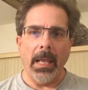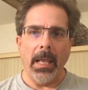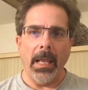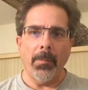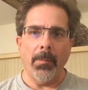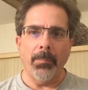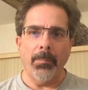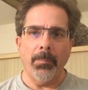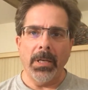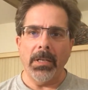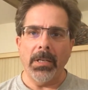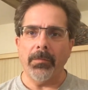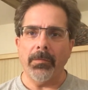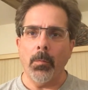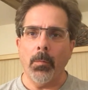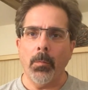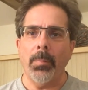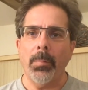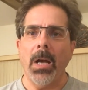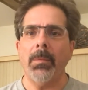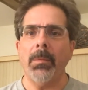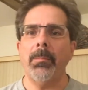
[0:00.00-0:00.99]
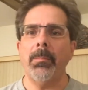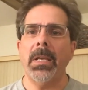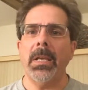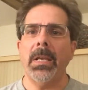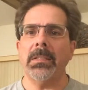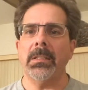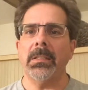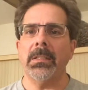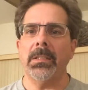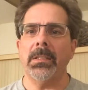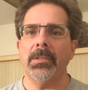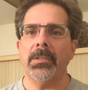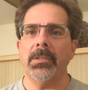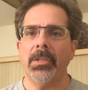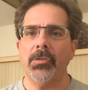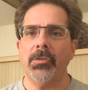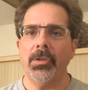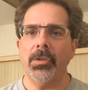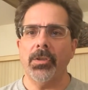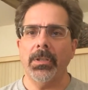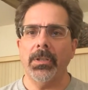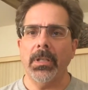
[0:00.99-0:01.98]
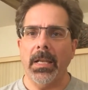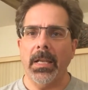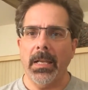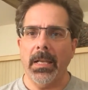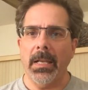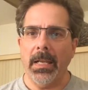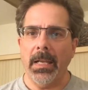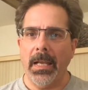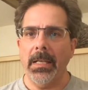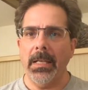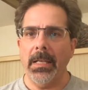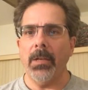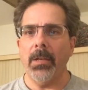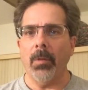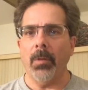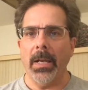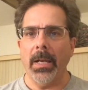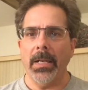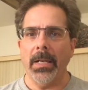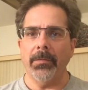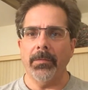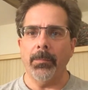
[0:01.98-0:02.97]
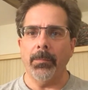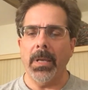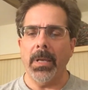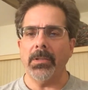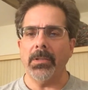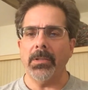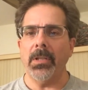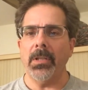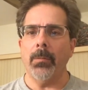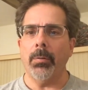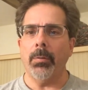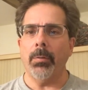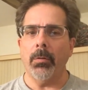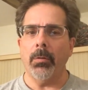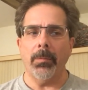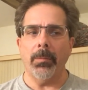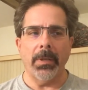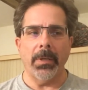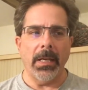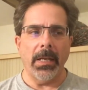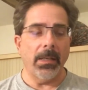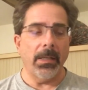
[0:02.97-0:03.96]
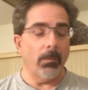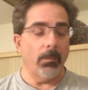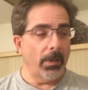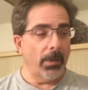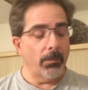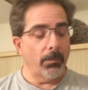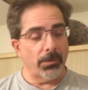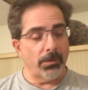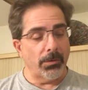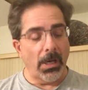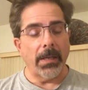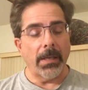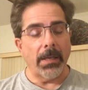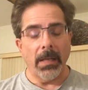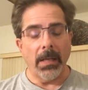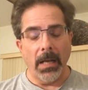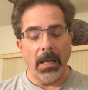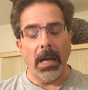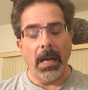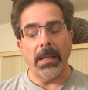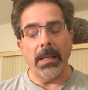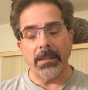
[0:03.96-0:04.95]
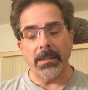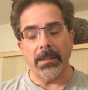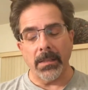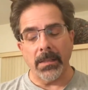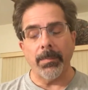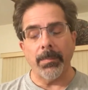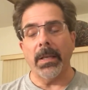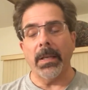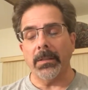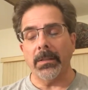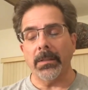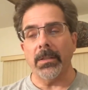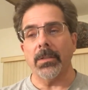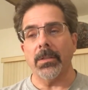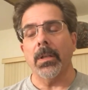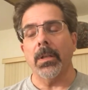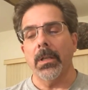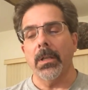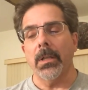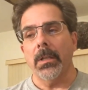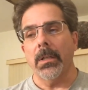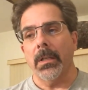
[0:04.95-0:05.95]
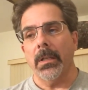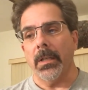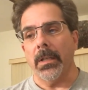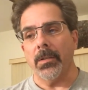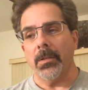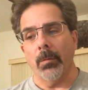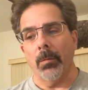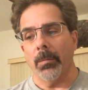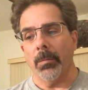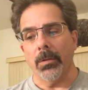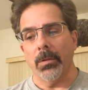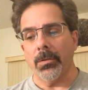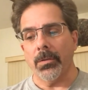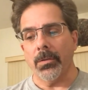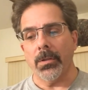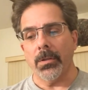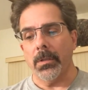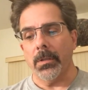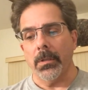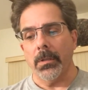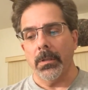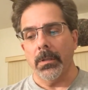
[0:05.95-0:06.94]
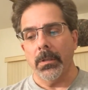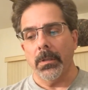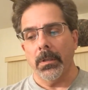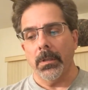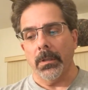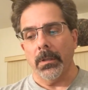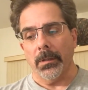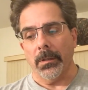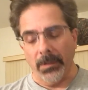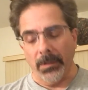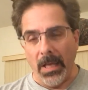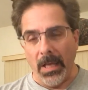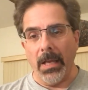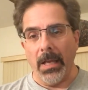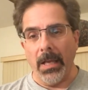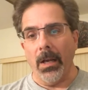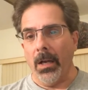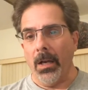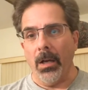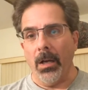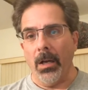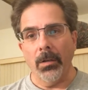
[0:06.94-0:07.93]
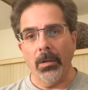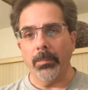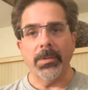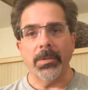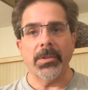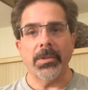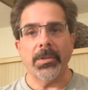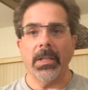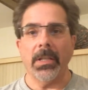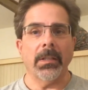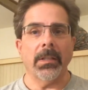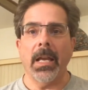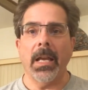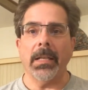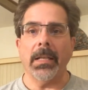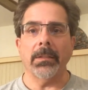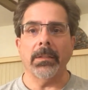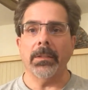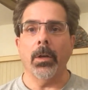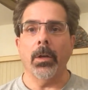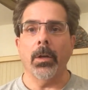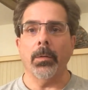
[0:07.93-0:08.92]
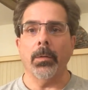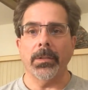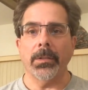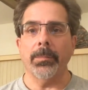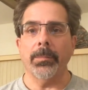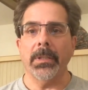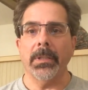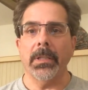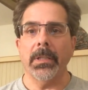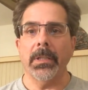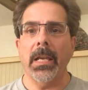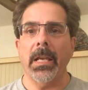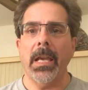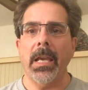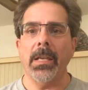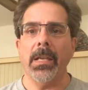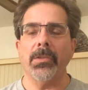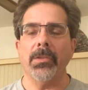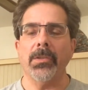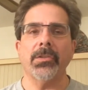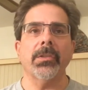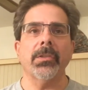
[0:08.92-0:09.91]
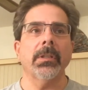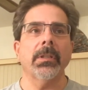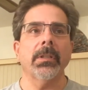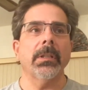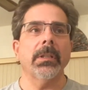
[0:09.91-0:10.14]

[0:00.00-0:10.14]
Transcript: But if Obama makes the decision anyway, if he makes the appointment anyway, which I suspect is almost 100% likely going to be the case,